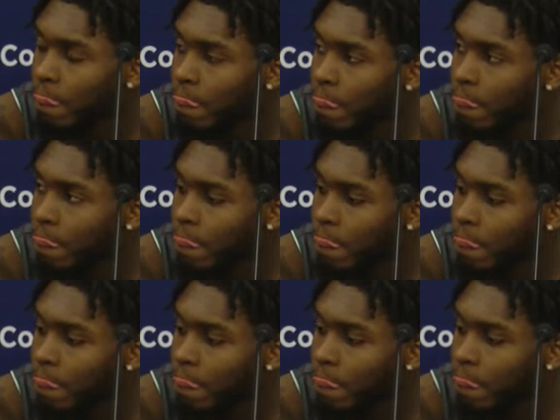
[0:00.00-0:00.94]

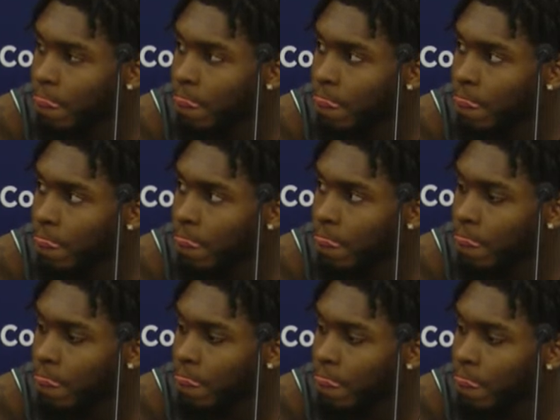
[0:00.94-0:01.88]

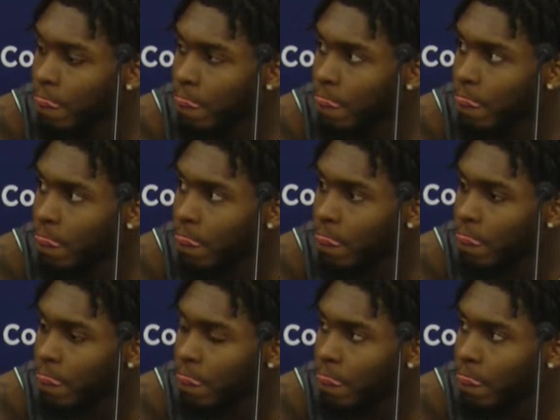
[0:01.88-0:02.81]

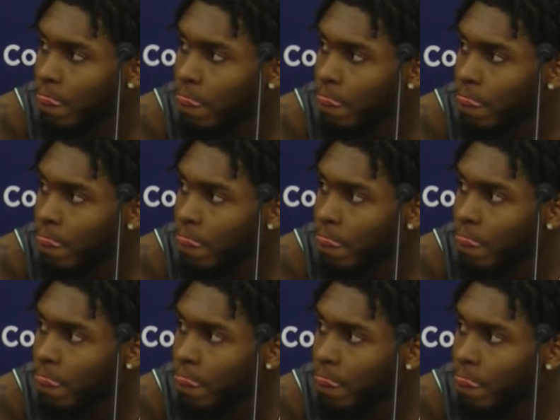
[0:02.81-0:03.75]

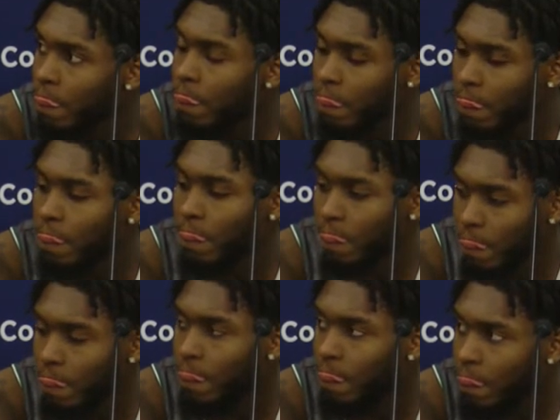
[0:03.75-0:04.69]

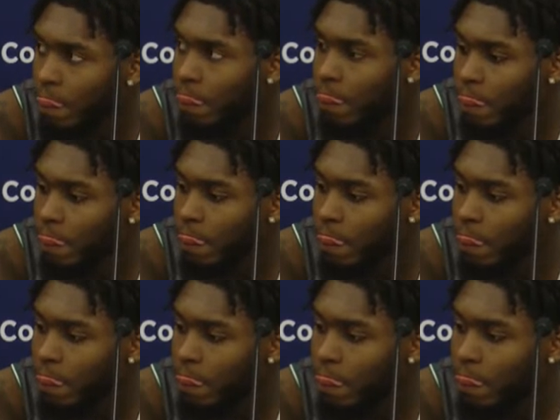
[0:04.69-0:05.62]

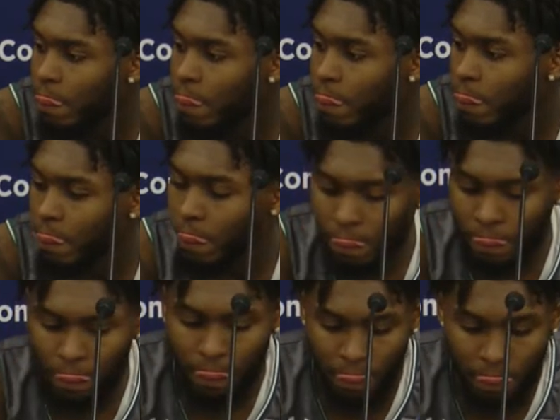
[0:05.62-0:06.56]

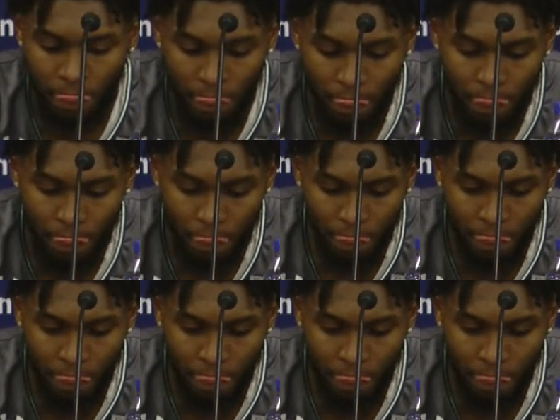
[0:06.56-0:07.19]
The person shown says nothing.